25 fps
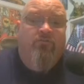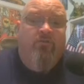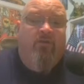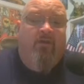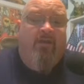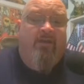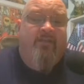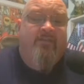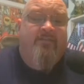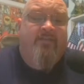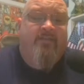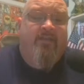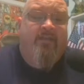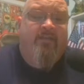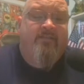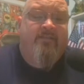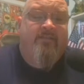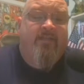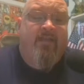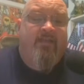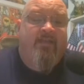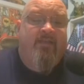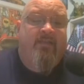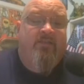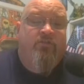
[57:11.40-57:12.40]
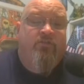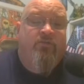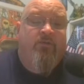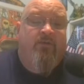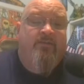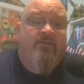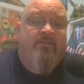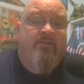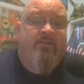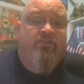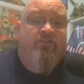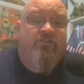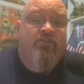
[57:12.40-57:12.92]
Heinz says that he
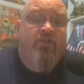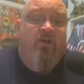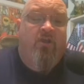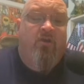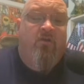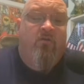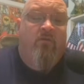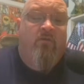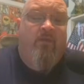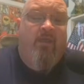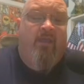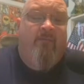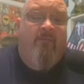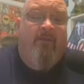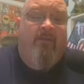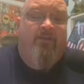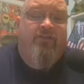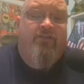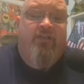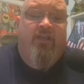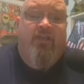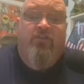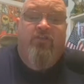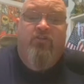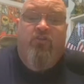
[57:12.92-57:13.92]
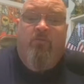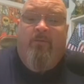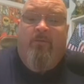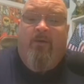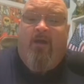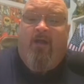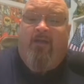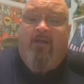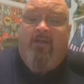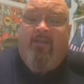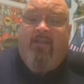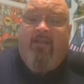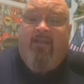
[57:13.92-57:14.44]
enjoys this show and my G.I. Joe
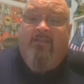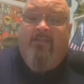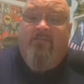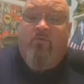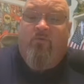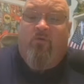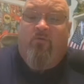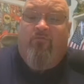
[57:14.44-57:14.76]
podcast. Well,